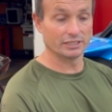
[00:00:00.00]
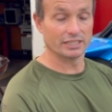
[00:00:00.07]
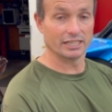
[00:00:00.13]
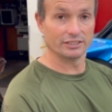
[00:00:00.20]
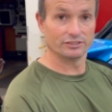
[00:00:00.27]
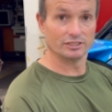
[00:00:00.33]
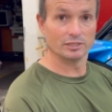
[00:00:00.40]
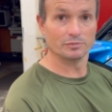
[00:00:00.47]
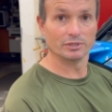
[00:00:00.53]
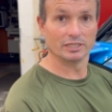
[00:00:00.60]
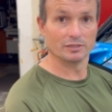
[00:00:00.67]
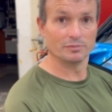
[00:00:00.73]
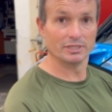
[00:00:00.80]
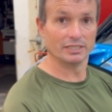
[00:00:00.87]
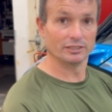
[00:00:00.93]
thing, shipping
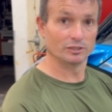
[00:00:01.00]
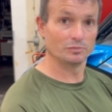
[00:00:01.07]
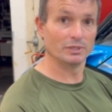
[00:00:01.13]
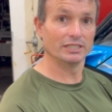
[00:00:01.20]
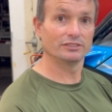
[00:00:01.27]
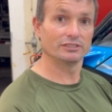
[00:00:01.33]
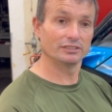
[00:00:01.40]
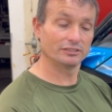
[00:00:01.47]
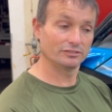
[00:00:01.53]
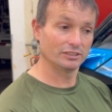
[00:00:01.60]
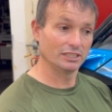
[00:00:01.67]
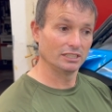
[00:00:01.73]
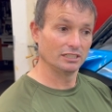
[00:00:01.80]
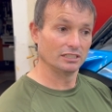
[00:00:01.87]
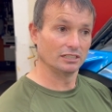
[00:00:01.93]
can be expensive.
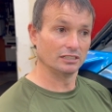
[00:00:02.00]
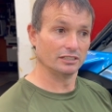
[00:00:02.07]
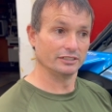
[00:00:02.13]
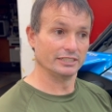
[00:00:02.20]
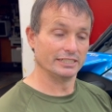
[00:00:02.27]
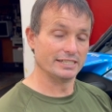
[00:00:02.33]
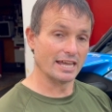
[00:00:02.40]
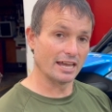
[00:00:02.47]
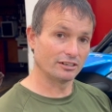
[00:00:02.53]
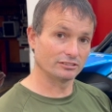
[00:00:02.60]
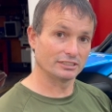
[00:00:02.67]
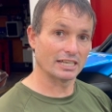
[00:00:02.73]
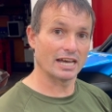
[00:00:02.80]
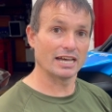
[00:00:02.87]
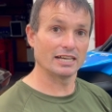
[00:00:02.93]
Uh, the
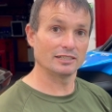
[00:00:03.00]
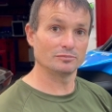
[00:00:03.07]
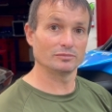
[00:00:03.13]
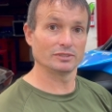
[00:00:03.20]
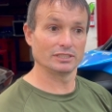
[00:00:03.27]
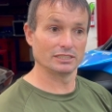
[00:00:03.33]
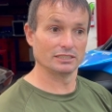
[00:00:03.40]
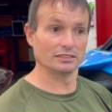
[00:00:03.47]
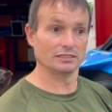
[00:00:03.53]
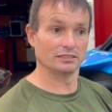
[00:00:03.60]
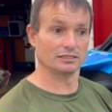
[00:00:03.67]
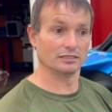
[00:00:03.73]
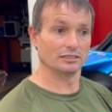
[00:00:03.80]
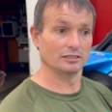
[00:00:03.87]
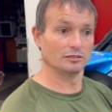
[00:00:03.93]
downtime can
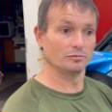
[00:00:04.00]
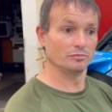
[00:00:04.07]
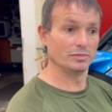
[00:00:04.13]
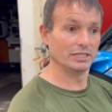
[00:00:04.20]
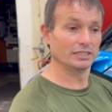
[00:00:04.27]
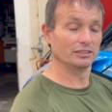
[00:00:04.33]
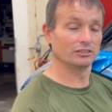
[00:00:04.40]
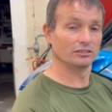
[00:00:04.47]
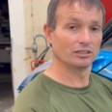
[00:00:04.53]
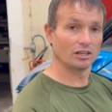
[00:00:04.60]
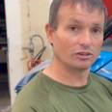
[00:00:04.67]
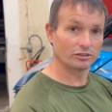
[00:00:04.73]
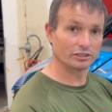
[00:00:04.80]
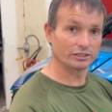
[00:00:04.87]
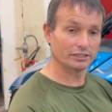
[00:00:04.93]
uh, be a little
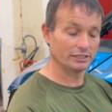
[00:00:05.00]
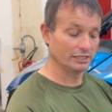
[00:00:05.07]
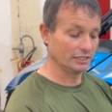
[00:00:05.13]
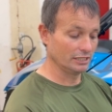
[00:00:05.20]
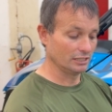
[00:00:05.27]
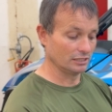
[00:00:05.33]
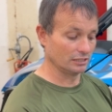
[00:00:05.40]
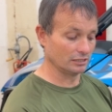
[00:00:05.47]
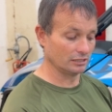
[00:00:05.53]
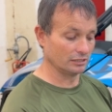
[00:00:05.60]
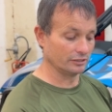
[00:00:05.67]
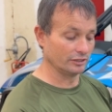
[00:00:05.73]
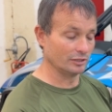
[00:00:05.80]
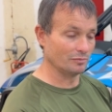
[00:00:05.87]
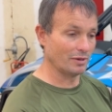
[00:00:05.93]
longer. Uh,
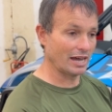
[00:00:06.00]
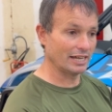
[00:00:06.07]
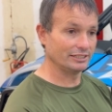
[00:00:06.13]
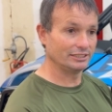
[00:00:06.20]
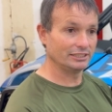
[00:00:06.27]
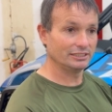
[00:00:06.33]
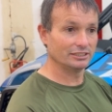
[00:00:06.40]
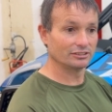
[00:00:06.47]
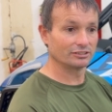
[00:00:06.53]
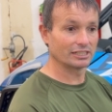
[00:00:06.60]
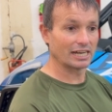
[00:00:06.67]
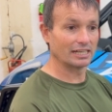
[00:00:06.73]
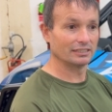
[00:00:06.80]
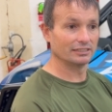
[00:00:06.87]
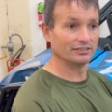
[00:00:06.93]
the My Genius
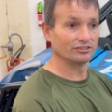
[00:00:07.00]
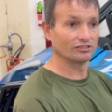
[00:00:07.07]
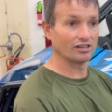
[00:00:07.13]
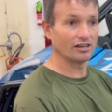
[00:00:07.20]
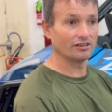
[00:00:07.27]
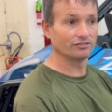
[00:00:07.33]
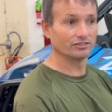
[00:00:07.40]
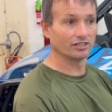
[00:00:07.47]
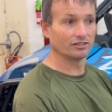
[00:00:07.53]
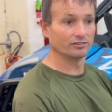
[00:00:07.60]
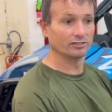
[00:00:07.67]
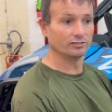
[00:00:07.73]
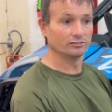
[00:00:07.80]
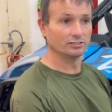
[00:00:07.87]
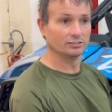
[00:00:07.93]
kindly solves all
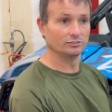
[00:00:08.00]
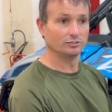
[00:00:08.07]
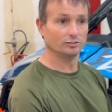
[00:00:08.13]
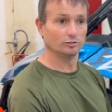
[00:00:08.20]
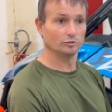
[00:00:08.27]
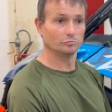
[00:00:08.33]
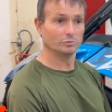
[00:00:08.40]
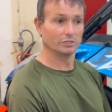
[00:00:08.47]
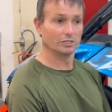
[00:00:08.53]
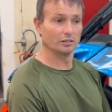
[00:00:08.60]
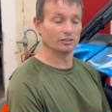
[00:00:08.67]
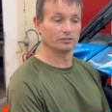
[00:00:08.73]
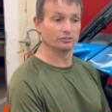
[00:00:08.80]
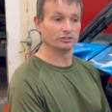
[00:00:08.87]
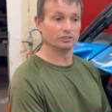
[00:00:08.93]
those issues
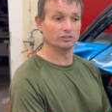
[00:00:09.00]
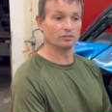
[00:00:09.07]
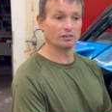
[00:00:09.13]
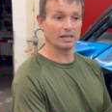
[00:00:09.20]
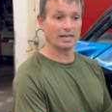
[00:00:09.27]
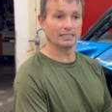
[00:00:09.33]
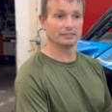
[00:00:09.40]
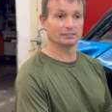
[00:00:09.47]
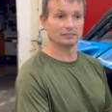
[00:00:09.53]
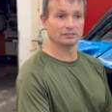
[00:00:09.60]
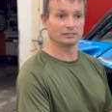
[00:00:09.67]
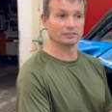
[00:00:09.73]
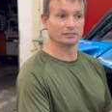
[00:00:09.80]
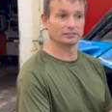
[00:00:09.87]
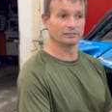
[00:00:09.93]
because you don't have
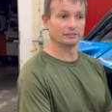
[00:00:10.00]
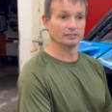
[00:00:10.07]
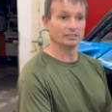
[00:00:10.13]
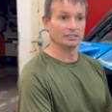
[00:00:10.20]
to